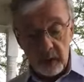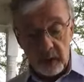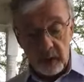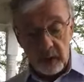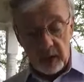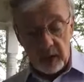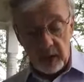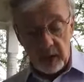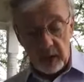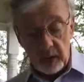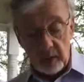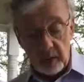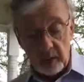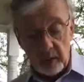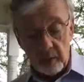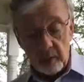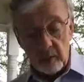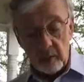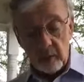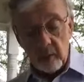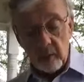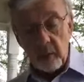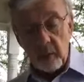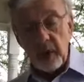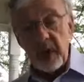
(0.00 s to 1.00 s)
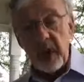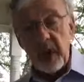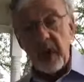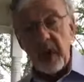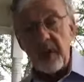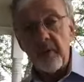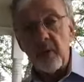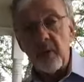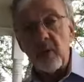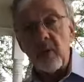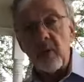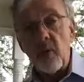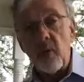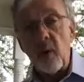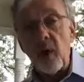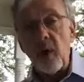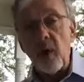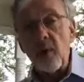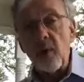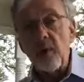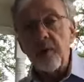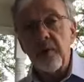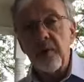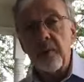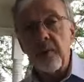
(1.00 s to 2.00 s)
And we have a
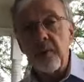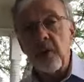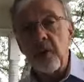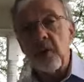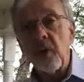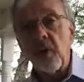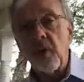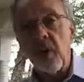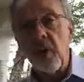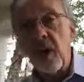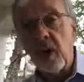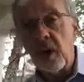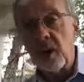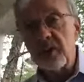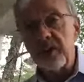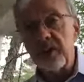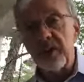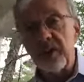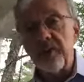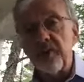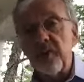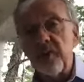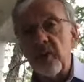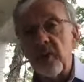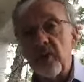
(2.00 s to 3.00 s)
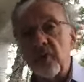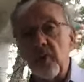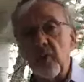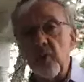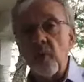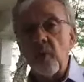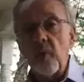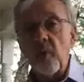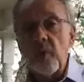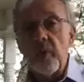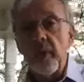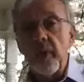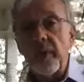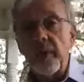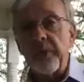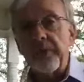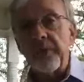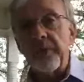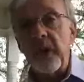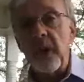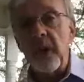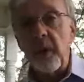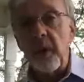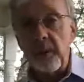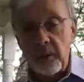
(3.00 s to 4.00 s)
quote from the cross in verse 1 of
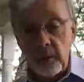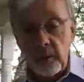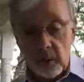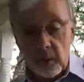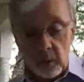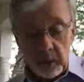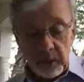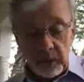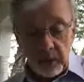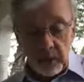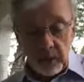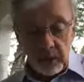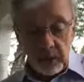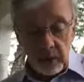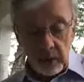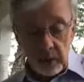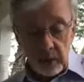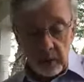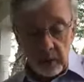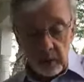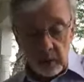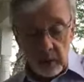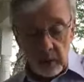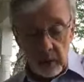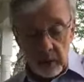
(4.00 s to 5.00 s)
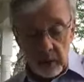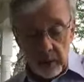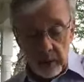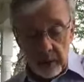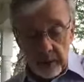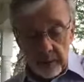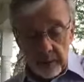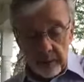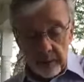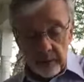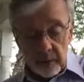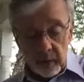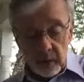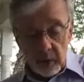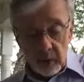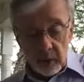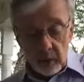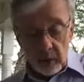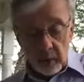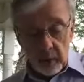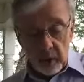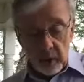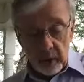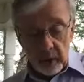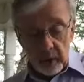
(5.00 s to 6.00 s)
Psalm 22,
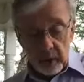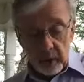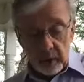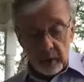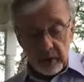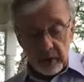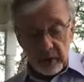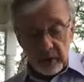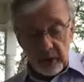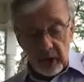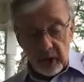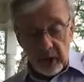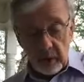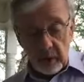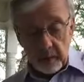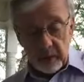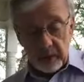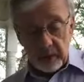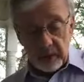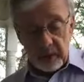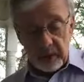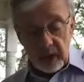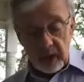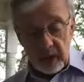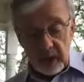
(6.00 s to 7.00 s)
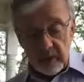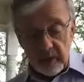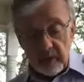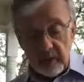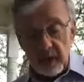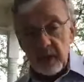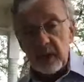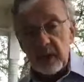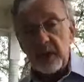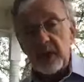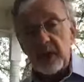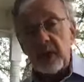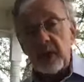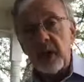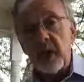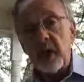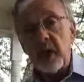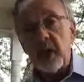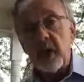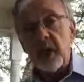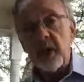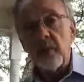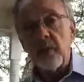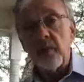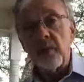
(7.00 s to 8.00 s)
where the psalmist David
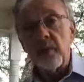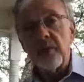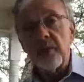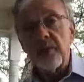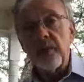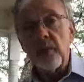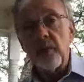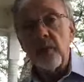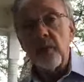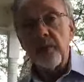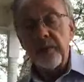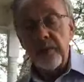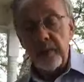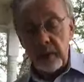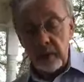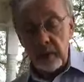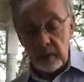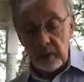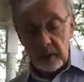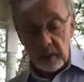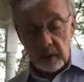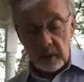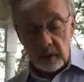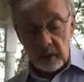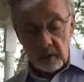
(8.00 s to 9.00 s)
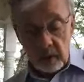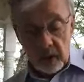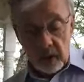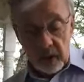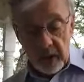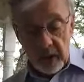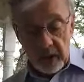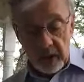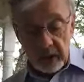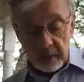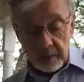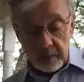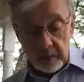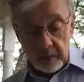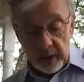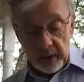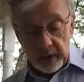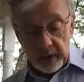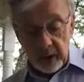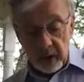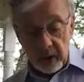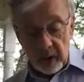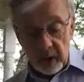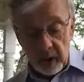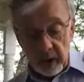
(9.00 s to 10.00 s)
said, and it was fulfilled in Christ, My
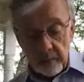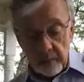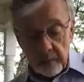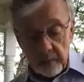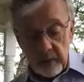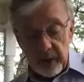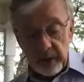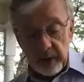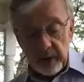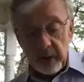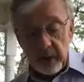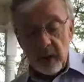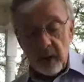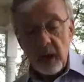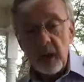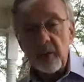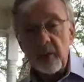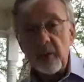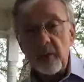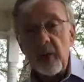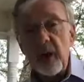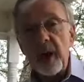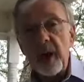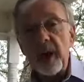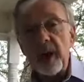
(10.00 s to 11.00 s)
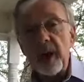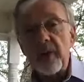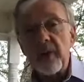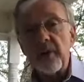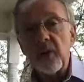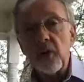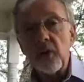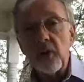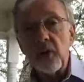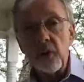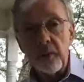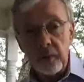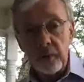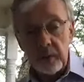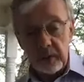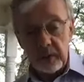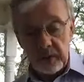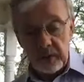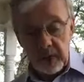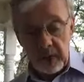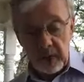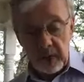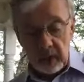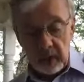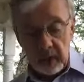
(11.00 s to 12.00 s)
God, my God, why have you
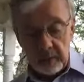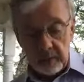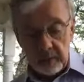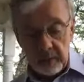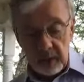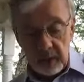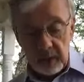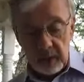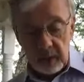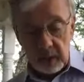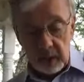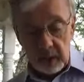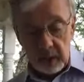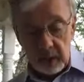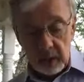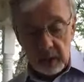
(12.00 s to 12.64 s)
forsaken me?